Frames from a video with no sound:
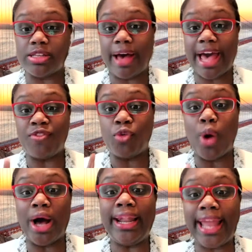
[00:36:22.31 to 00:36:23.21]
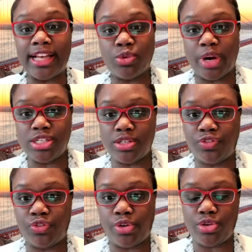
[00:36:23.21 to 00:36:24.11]
I have one last question
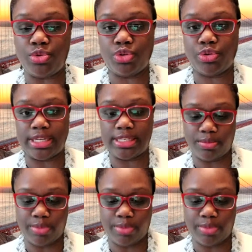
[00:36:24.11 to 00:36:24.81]
for you, Chris,